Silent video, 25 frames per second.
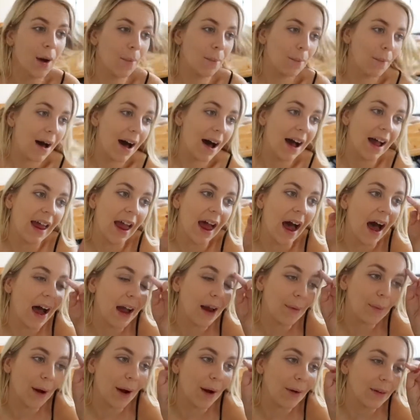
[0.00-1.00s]
my
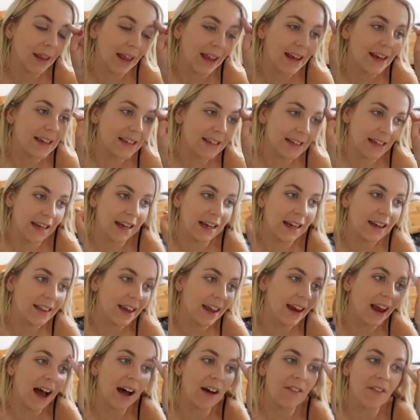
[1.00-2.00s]
eyebrow lady.
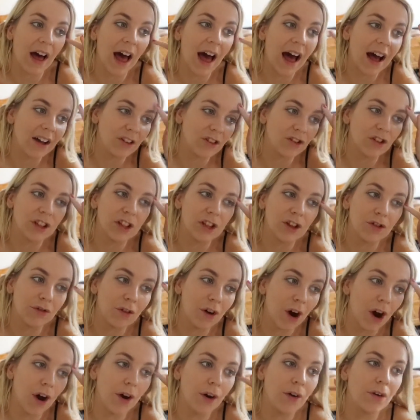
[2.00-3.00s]
They have actually
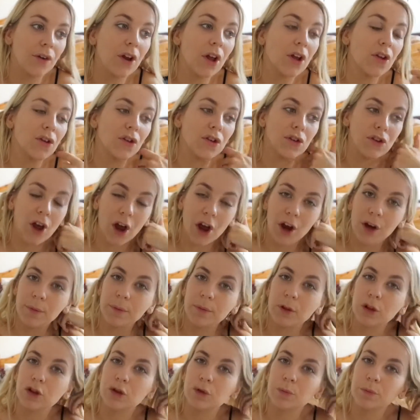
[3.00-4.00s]
grown so
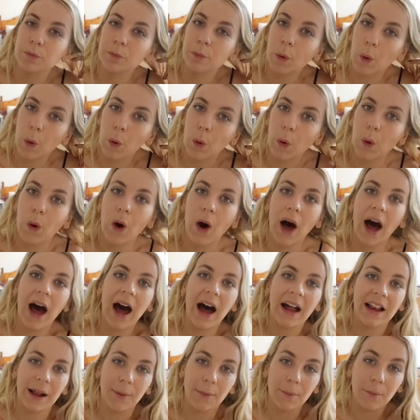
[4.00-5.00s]
much more
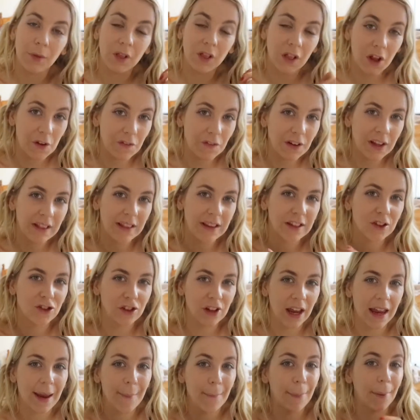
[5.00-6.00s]
and I'm loving the
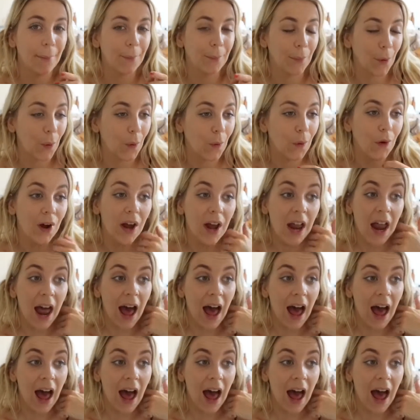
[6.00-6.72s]
shape more.